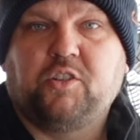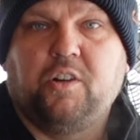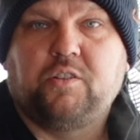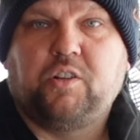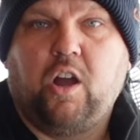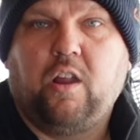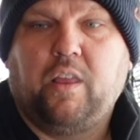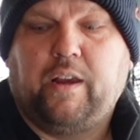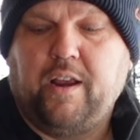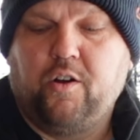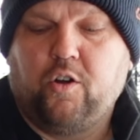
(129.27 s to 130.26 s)
church
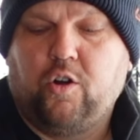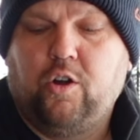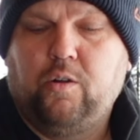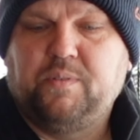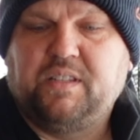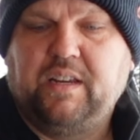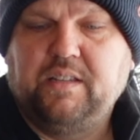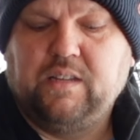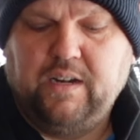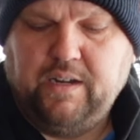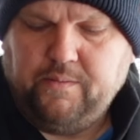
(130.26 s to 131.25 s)
garlic and herb
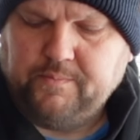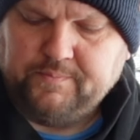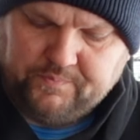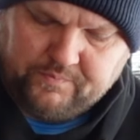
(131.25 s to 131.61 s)
seasoning.